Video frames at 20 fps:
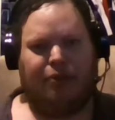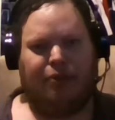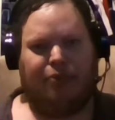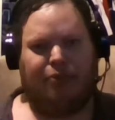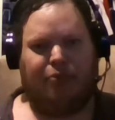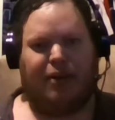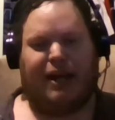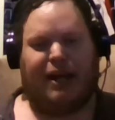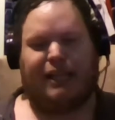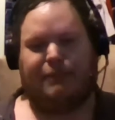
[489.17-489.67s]

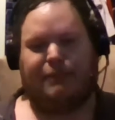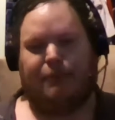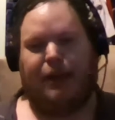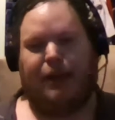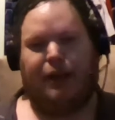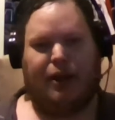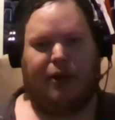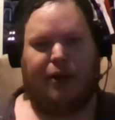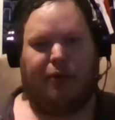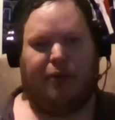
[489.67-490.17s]
when I was being
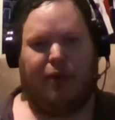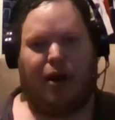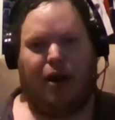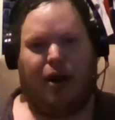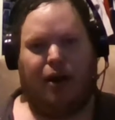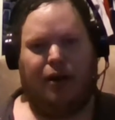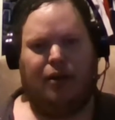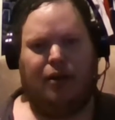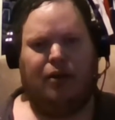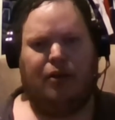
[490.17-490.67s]
done
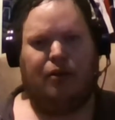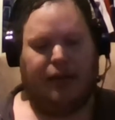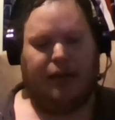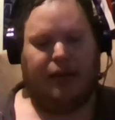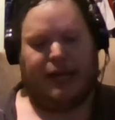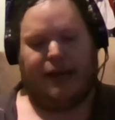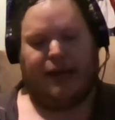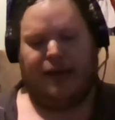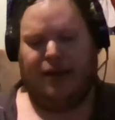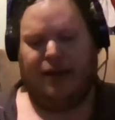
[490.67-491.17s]
wrong. Oh
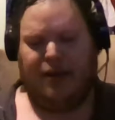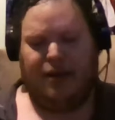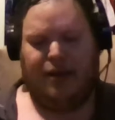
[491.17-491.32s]
yeah,